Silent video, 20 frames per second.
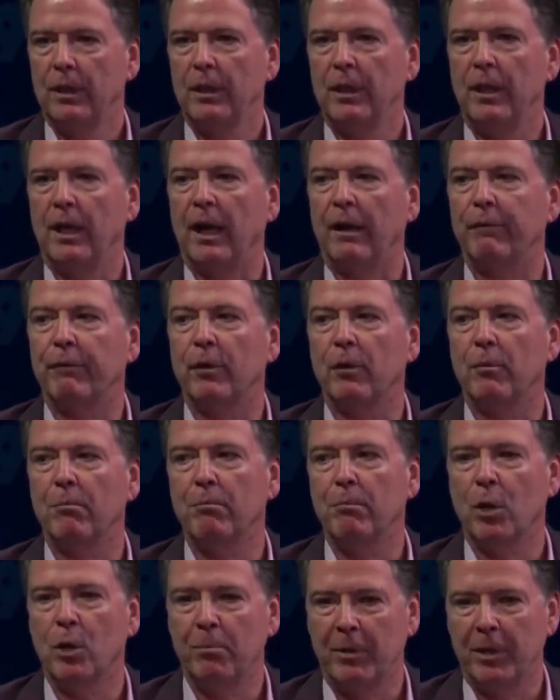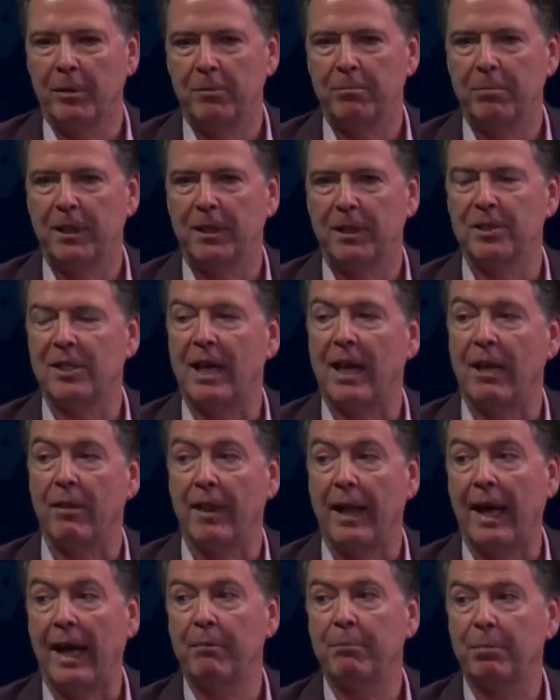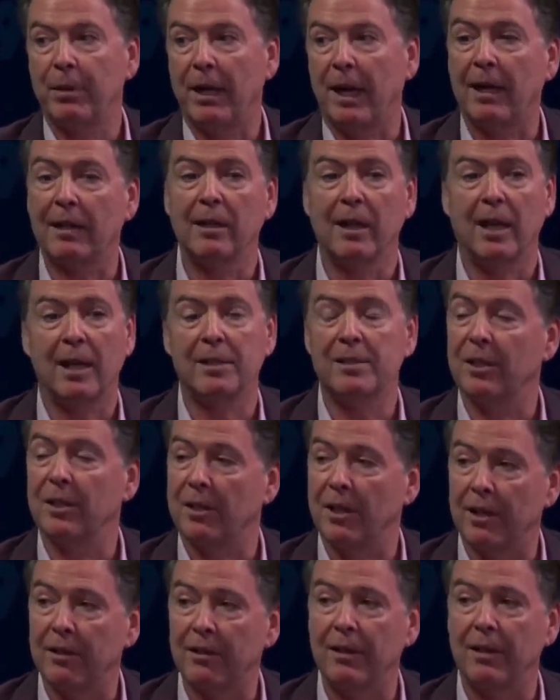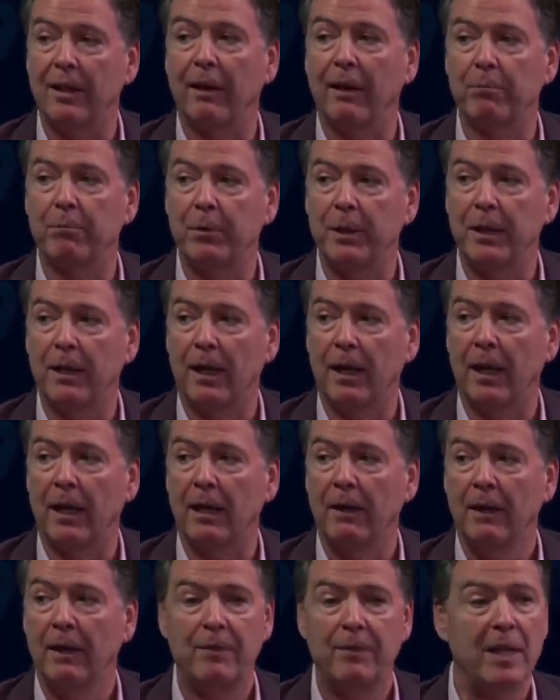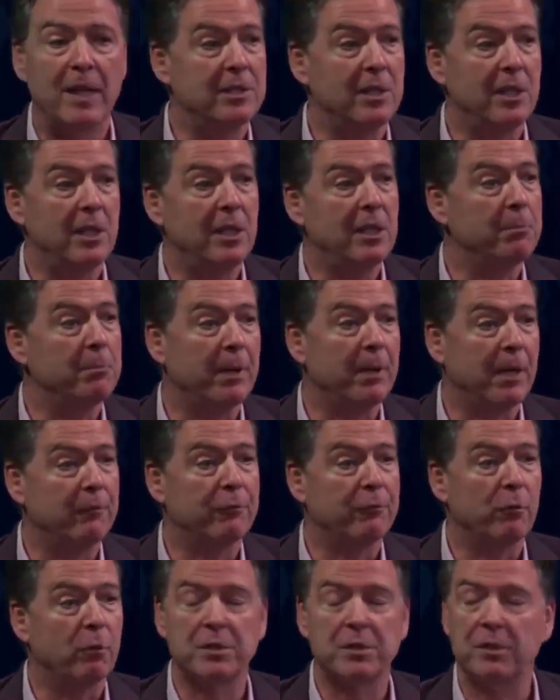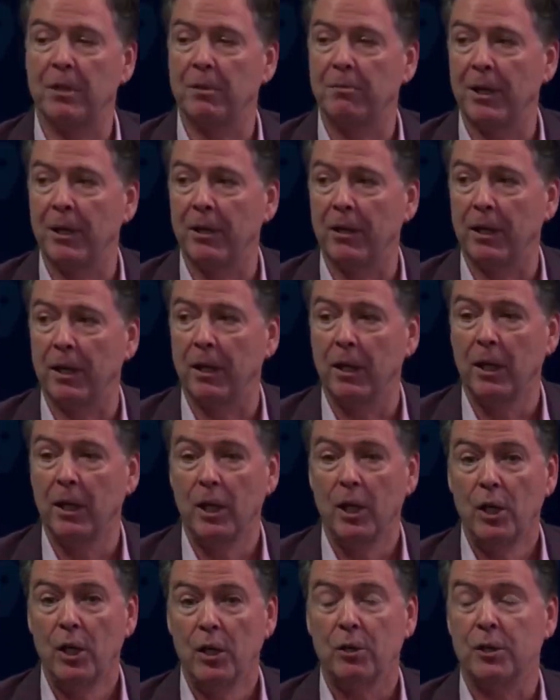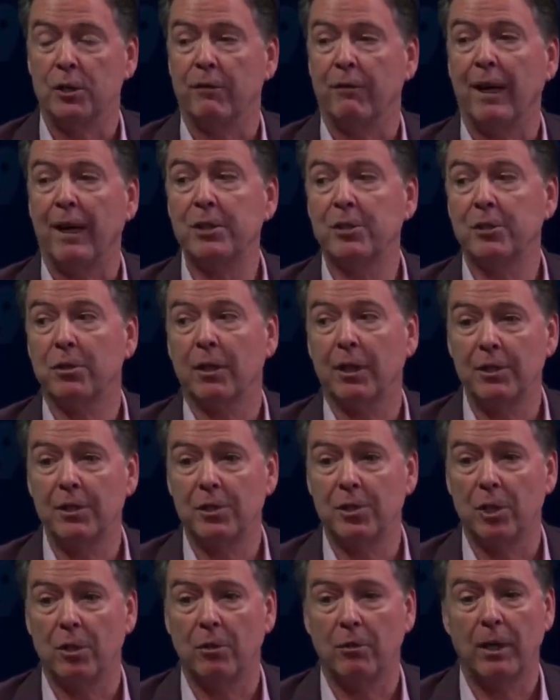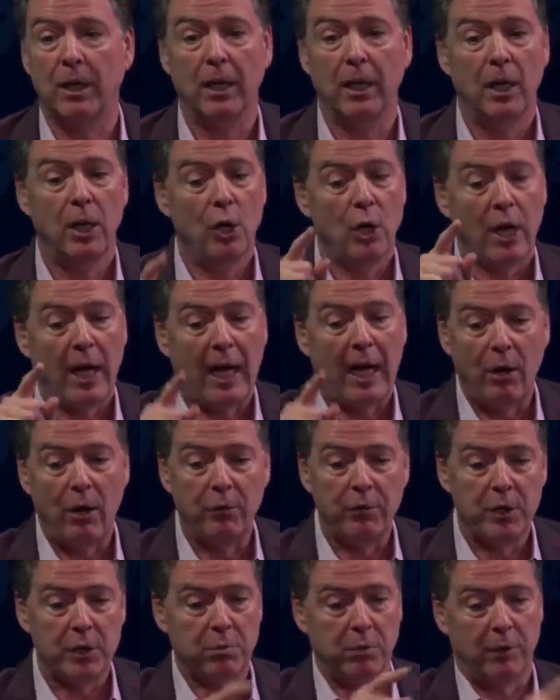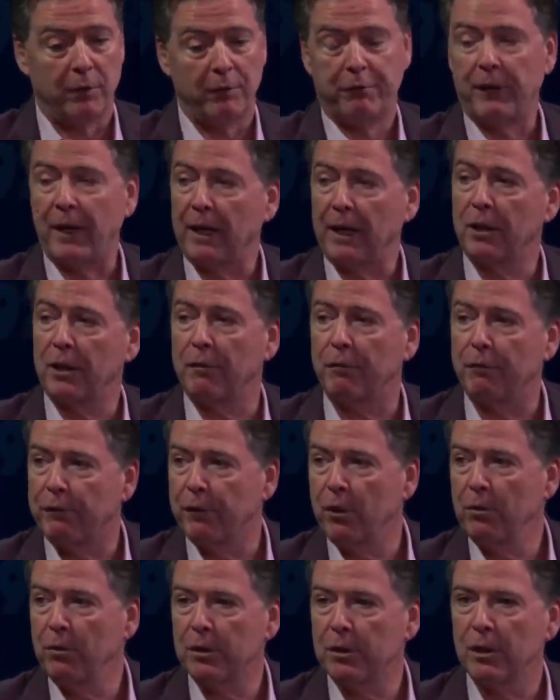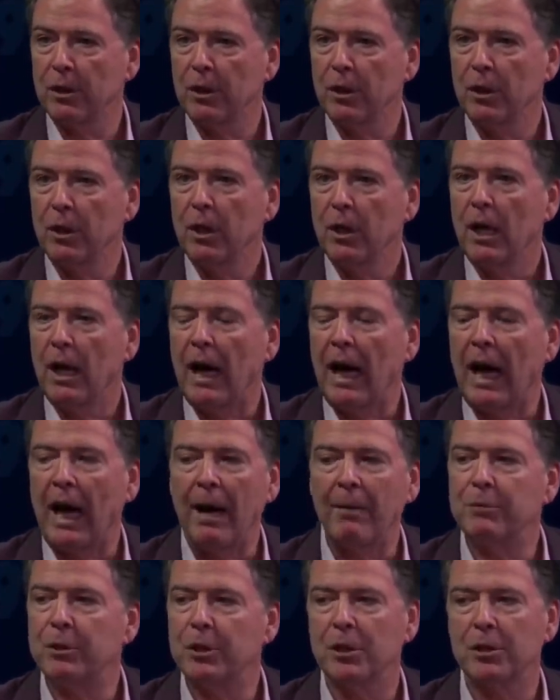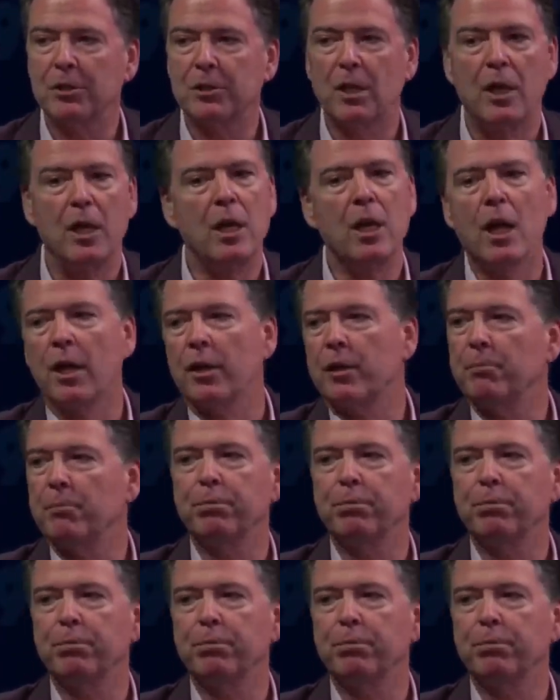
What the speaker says: not for a moment, because down that path lies the death of the FBI as an independent force in America. Because if I start considering how this will affect the vote, I'm just another